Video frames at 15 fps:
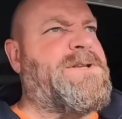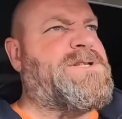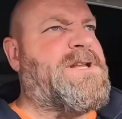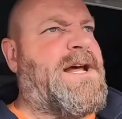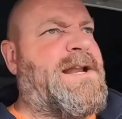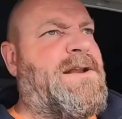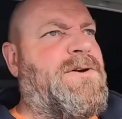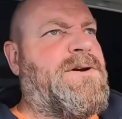
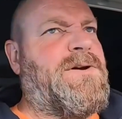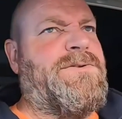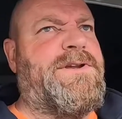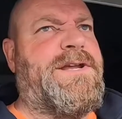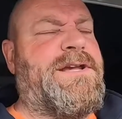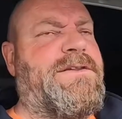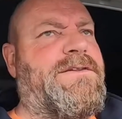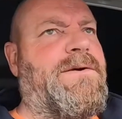I had a look
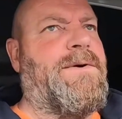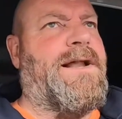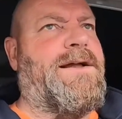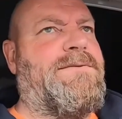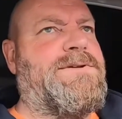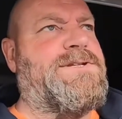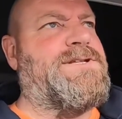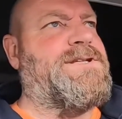underneath it while I
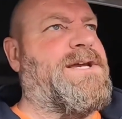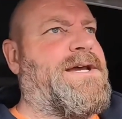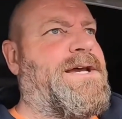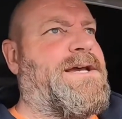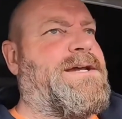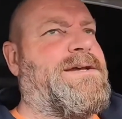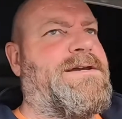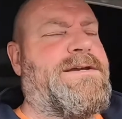was
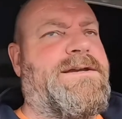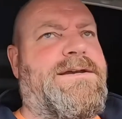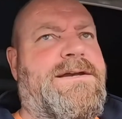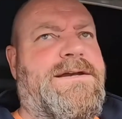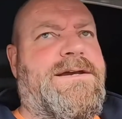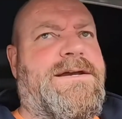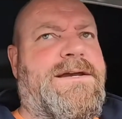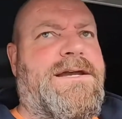
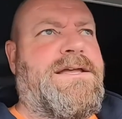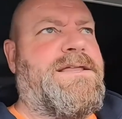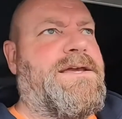in